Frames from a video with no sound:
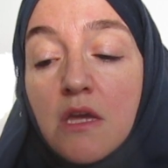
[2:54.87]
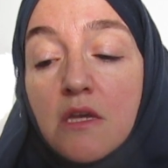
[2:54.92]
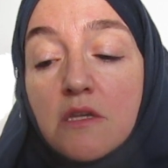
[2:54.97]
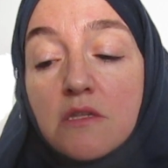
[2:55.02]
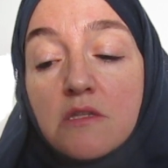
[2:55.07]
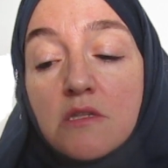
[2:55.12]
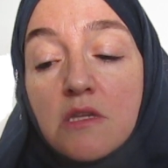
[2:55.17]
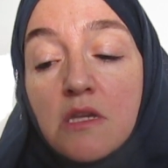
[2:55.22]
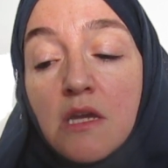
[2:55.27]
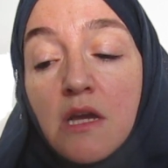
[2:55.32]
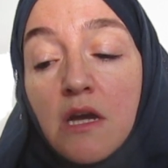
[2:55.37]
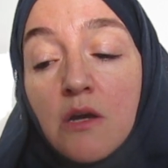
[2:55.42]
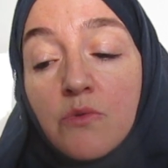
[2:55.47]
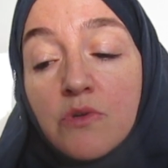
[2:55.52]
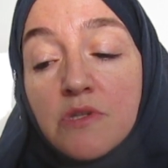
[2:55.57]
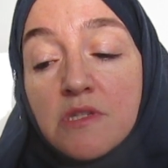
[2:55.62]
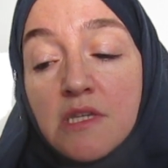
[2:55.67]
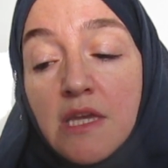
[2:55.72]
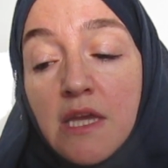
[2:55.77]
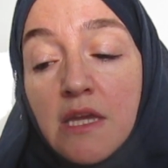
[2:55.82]
See, I
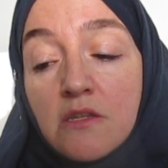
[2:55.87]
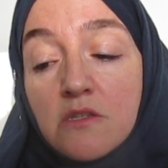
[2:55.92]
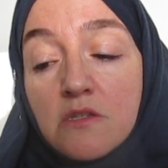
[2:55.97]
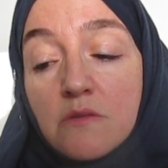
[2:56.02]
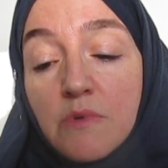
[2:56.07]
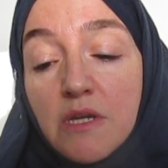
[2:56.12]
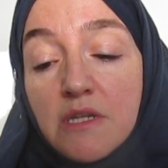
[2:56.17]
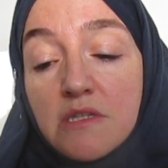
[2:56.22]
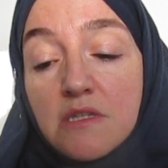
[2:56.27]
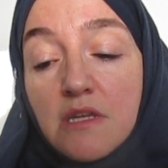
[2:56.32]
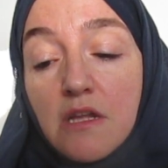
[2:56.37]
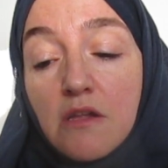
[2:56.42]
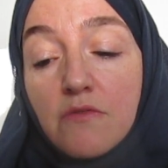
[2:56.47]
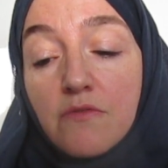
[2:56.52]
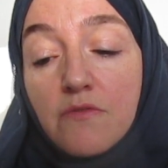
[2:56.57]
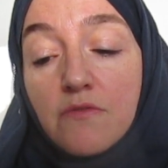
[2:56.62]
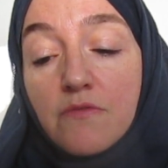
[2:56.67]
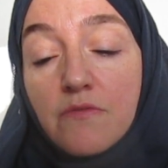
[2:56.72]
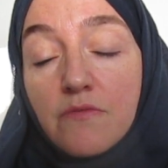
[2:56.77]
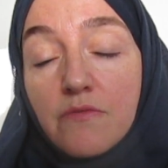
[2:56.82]
was saying to
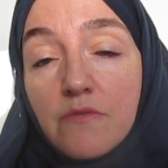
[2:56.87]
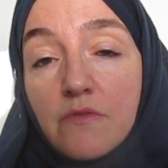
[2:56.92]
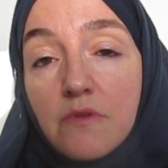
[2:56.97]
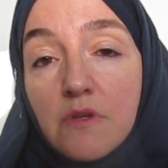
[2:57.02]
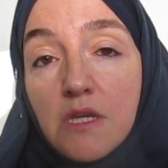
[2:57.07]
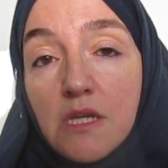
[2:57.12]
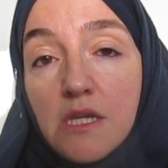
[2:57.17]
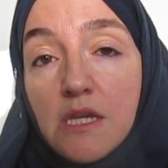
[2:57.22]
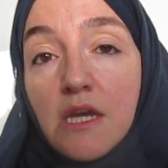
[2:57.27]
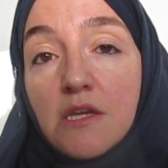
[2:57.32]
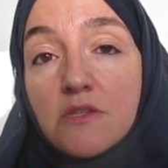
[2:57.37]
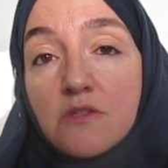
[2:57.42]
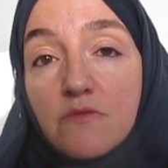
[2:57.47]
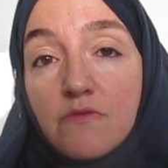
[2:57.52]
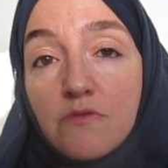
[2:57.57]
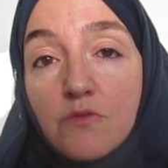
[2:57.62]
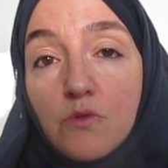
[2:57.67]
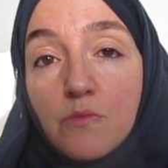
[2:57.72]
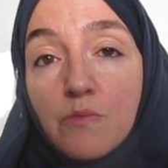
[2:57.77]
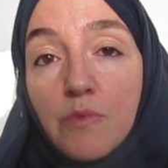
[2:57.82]
myself, he has a
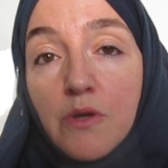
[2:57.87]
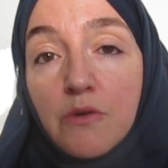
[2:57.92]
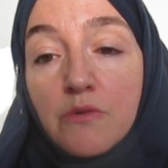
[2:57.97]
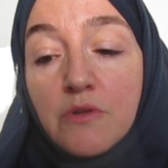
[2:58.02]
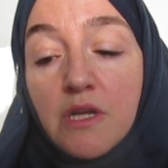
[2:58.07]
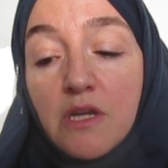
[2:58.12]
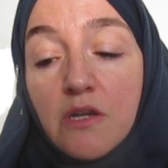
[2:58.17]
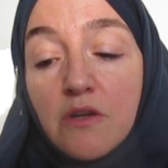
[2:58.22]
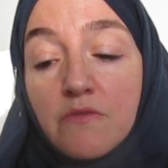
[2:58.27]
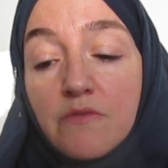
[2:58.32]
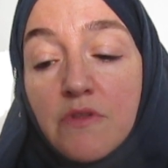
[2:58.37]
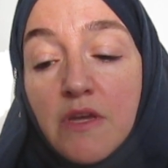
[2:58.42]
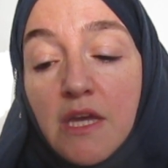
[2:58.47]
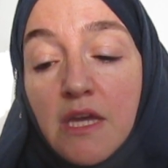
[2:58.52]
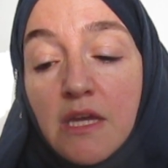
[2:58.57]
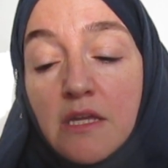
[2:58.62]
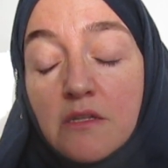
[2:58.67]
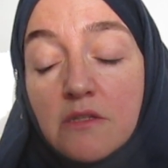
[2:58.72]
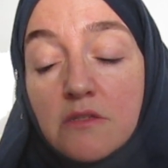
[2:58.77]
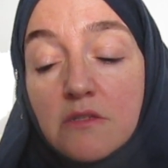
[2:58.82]
foreboding of the
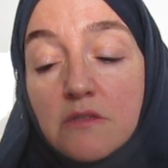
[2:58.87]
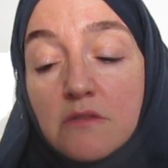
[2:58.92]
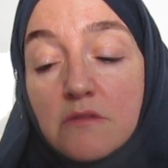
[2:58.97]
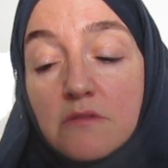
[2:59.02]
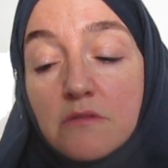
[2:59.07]
end."